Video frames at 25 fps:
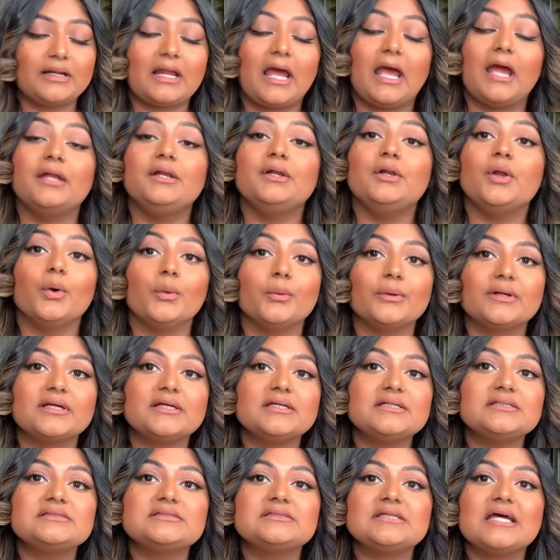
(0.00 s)
I
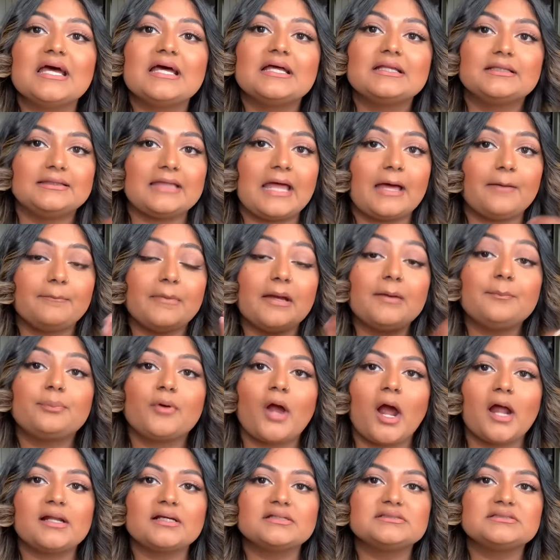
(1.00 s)
noticed that my
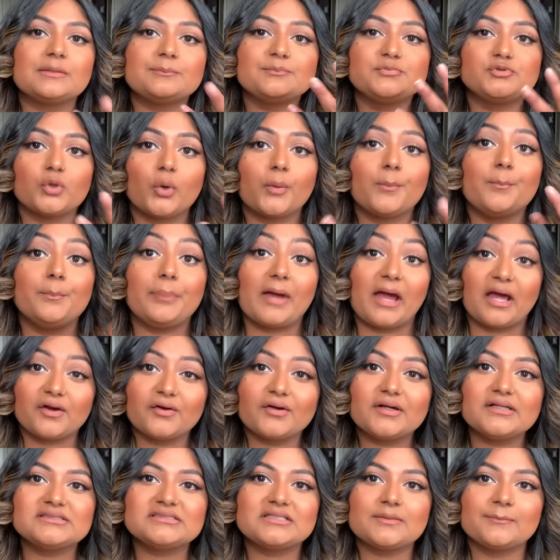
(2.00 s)
products absorb better
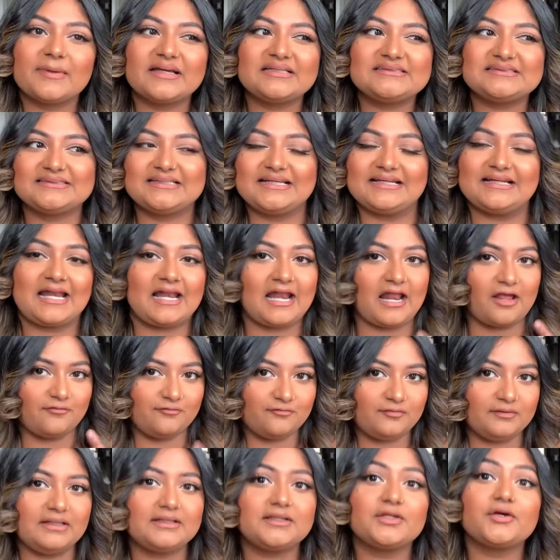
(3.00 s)
into my skin, and I
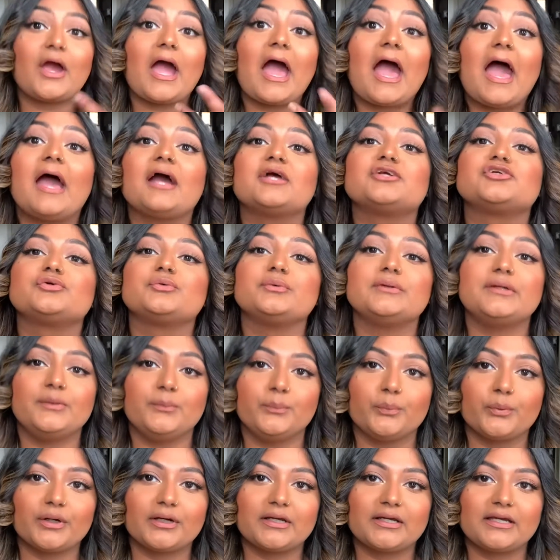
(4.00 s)
feel like they're actually
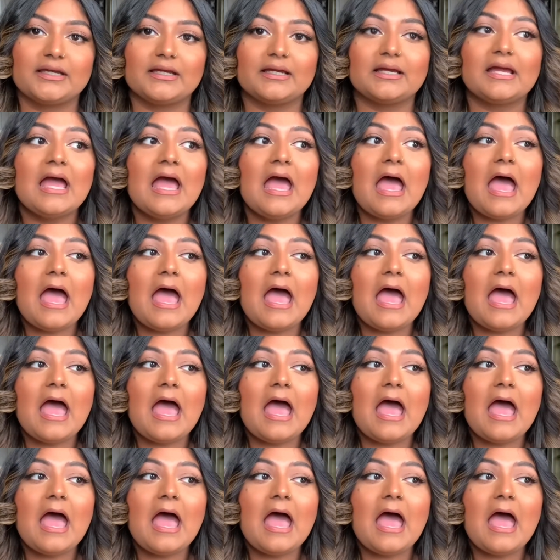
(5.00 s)
working,